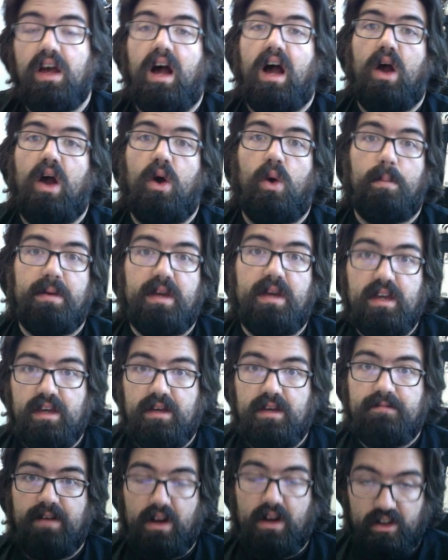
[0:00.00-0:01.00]
I will
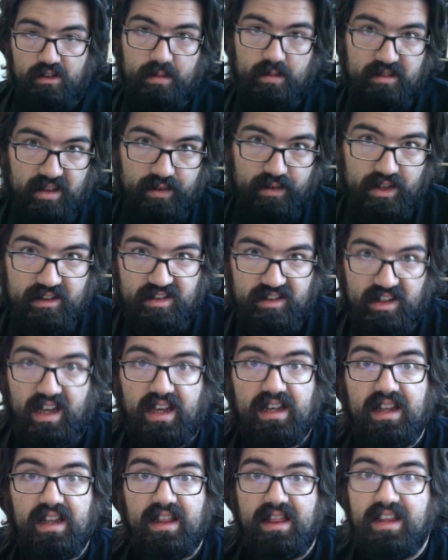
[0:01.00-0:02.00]
be very specific in
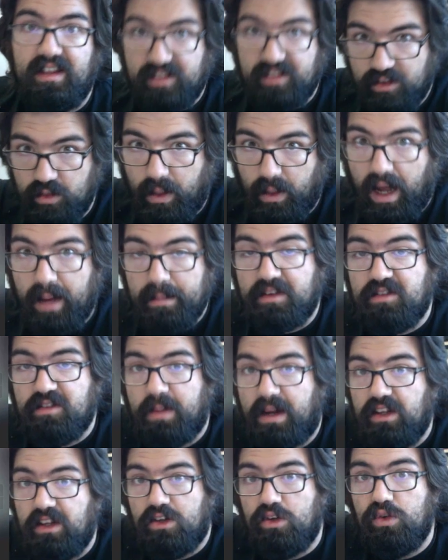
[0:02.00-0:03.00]
saying this is what I'm
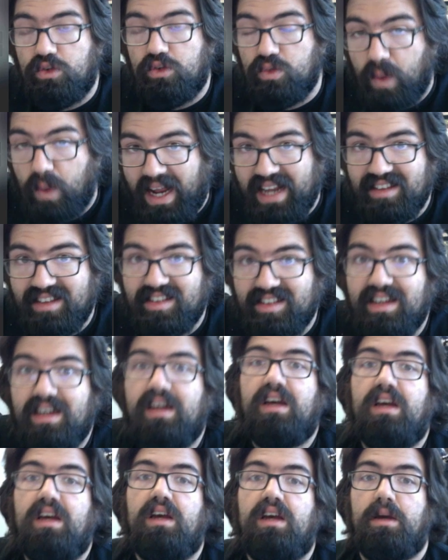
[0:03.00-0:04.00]
expecting you to write.
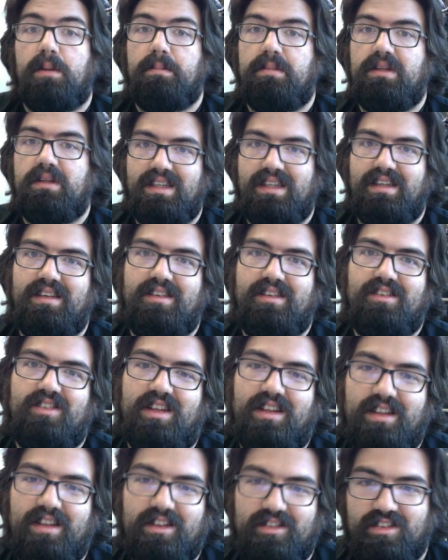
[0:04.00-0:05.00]
Please
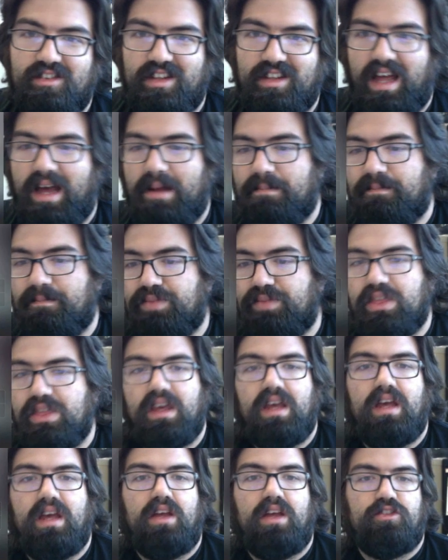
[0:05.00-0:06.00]
listen to that.
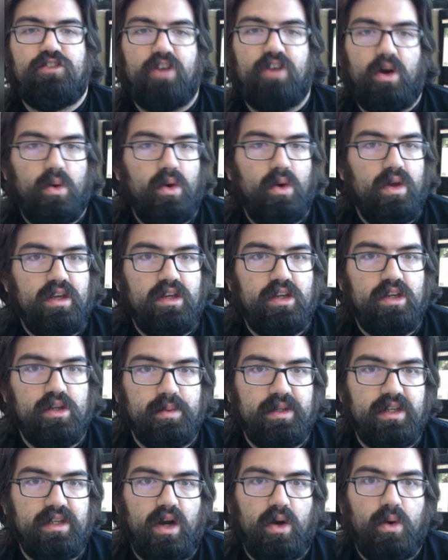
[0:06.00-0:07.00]
So here we
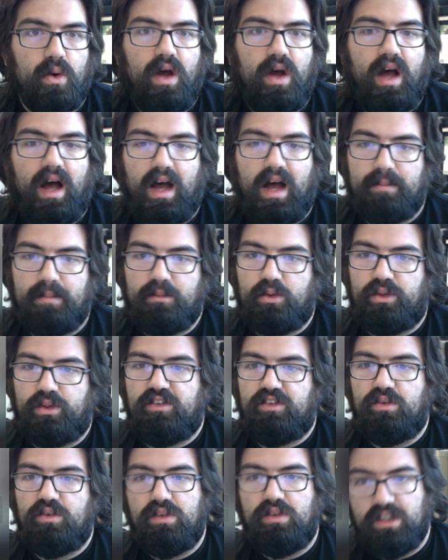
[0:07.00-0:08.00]
go. I'm going
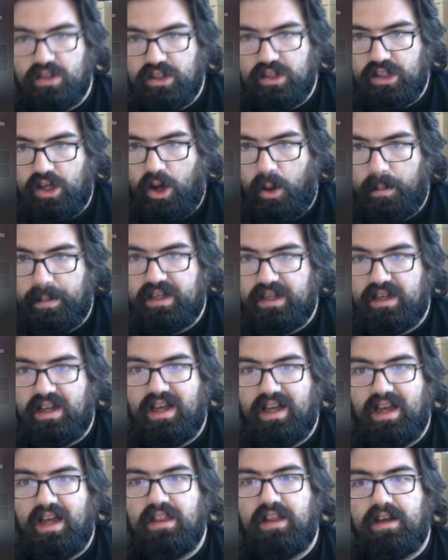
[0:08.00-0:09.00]
to literally open
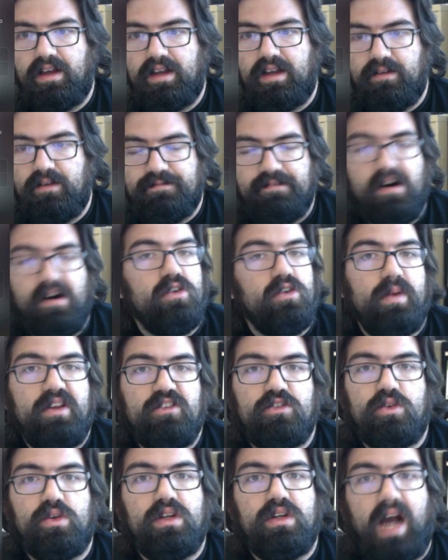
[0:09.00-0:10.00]
the
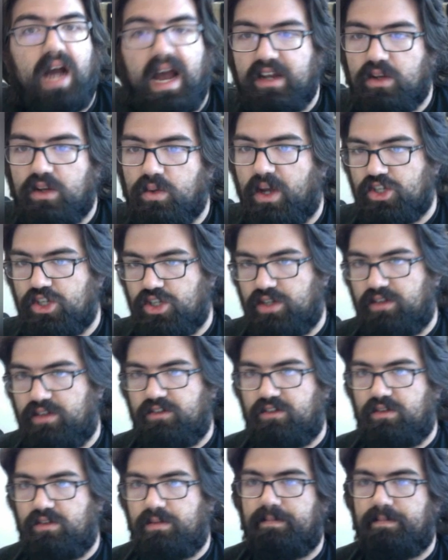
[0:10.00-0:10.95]
fundraiser guide questions.